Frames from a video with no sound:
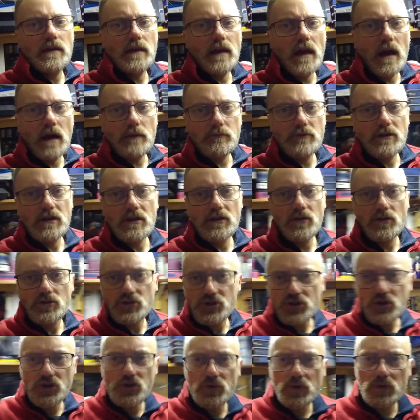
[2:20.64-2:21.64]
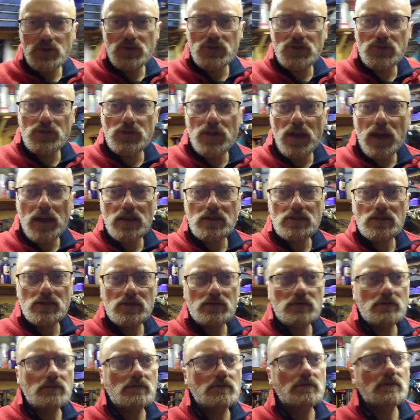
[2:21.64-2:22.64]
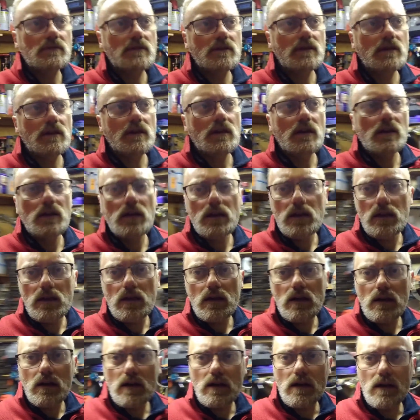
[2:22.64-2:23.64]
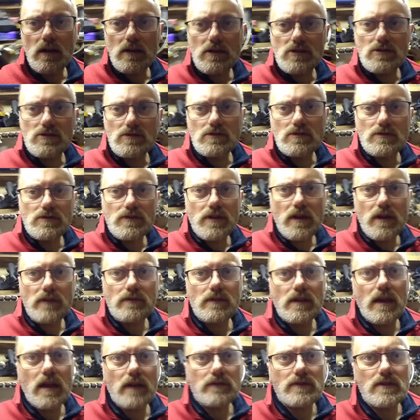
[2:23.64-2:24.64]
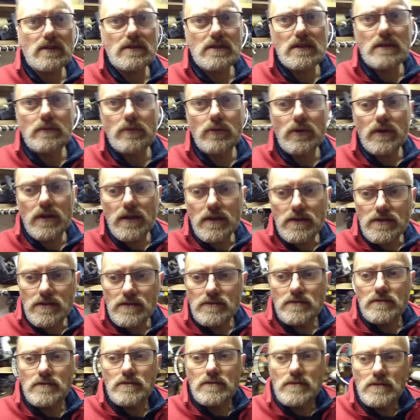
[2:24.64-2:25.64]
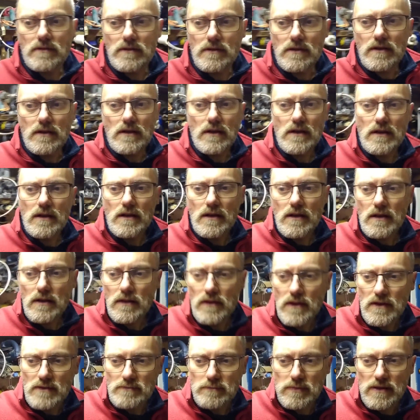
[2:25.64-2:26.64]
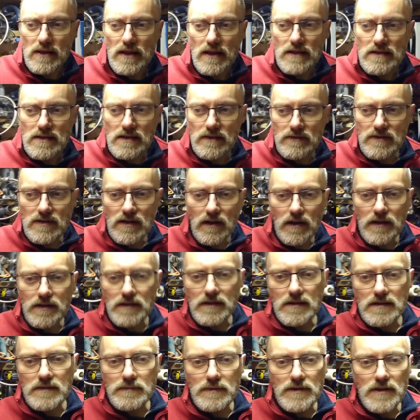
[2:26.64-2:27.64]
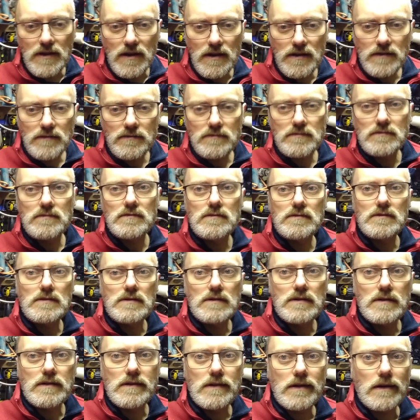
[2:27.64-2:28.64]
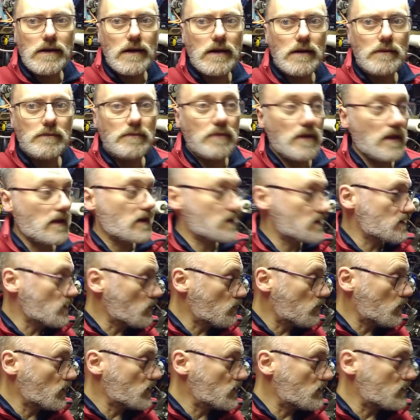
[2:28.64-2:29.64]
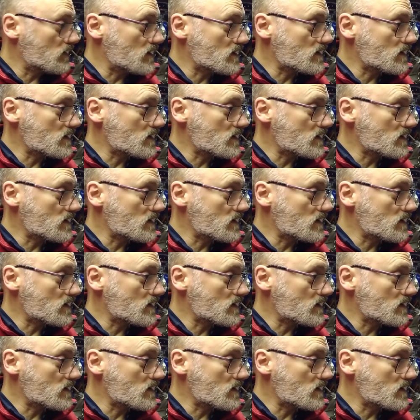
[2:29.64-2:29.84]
Yeah, I'm really not sure what to do next. I shall definitely have to sleep on it. There's plenty of tidying to be done, but that's the whole point of